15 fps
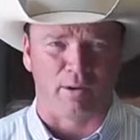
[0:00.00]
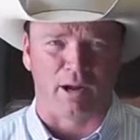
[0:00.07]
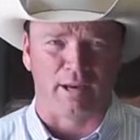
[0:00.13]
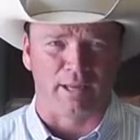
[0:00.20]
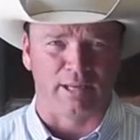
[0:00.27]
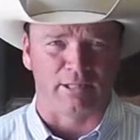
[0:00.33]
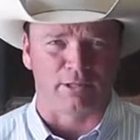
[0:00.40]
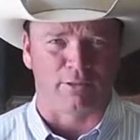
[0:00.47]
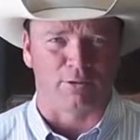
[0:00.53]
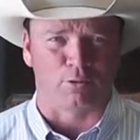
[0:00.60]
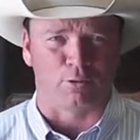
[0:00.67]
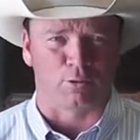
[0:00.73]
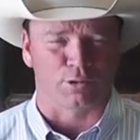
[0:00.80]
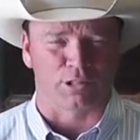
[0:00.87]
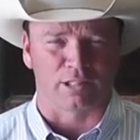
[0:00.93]
bot eggs on their
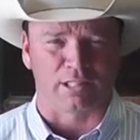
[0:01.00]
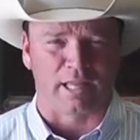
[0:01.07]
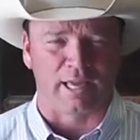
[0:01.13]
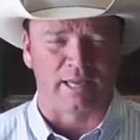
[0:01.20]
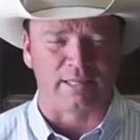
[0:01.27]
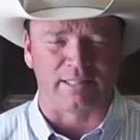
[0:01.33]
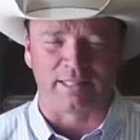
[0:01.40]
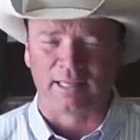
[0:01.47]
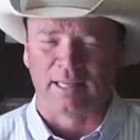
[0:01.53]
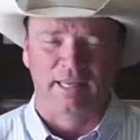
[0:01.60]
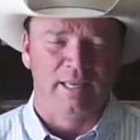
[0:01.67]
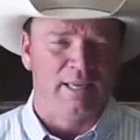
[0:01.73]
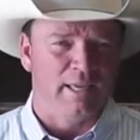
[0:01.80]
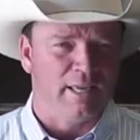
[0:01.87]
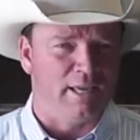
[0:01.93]
horse's legs
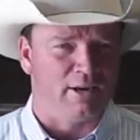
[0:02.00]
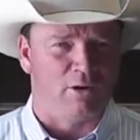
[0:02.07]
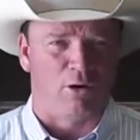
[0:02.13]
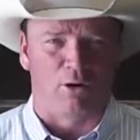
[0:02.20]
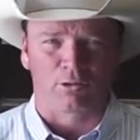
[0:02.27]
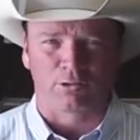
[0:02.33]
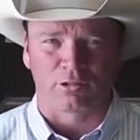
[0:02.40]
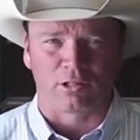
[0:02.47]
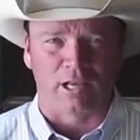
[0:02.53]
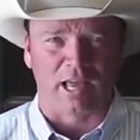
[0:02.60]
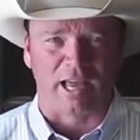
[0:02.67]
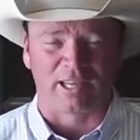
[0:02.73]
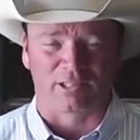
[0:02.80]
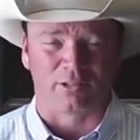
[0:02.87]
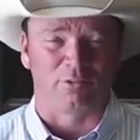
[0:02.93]
in a halter
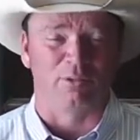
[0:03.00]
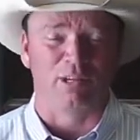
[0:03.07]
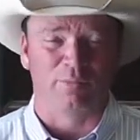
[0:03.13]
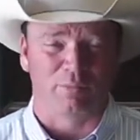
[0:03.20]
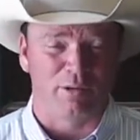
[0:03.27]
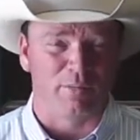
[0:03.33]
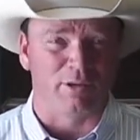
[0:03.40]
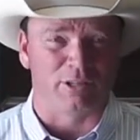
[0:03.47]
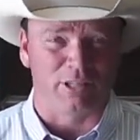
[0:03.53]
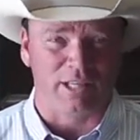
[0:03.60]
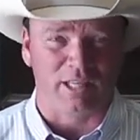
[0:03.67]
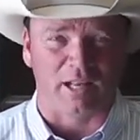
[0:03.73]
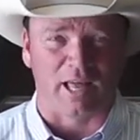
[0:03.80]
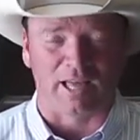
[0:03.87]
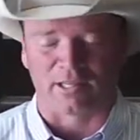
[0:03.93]
class or really pretty much
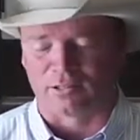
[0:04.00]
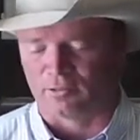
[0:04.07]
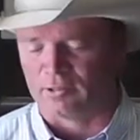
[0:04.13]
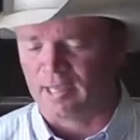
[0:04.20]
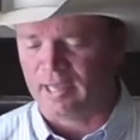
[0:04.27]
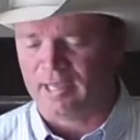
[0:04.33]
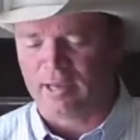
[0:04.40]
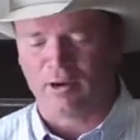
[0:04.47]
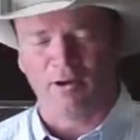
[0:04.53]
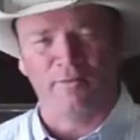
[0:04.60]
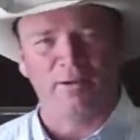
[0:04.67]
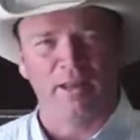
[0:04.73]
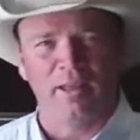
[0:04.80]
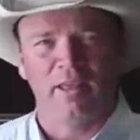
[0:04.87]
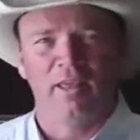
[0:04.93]
any class. So take care
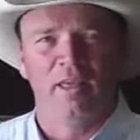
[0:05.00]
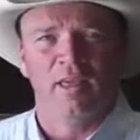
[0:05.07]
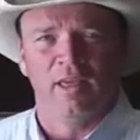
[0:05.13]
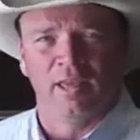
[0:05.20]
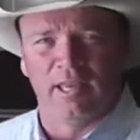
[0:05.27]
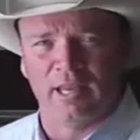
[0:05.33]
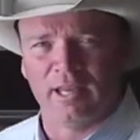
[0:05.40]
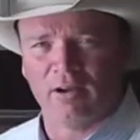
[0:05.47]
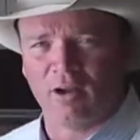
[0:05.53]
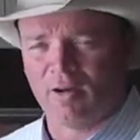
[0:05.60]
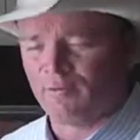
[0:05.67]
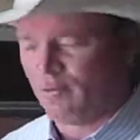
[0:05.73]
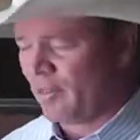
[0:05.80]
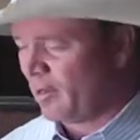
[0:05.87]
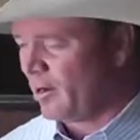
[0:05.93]
of it, get it
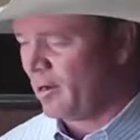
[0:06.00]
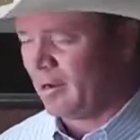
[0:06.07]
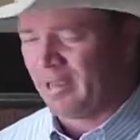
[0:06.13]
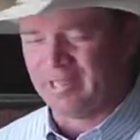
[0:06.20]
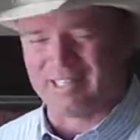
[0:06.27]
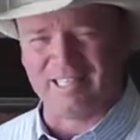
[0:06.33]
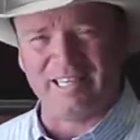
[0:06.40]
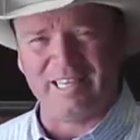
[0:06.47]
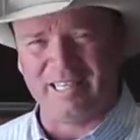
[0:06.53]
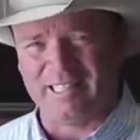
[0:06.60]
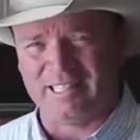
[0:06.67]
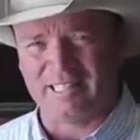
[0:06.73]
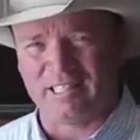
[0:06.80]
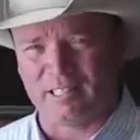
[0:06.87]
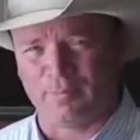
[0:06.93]
off of there. It's an
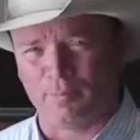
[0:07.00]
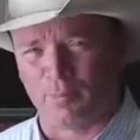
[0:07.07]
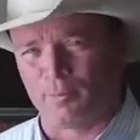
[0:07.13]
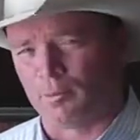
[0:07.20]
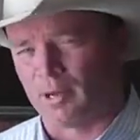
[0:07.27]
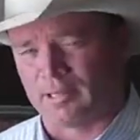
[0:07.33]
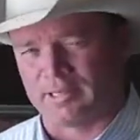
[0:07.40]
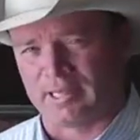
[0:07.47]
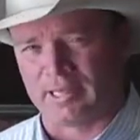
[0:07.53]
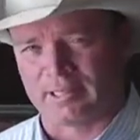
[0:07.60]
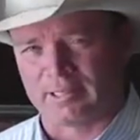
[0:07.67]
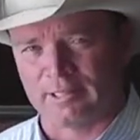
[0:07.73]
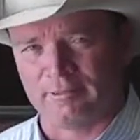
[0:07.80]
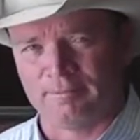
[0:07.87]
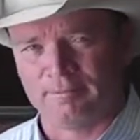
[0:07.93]
easy, simple
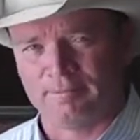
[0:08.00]
process.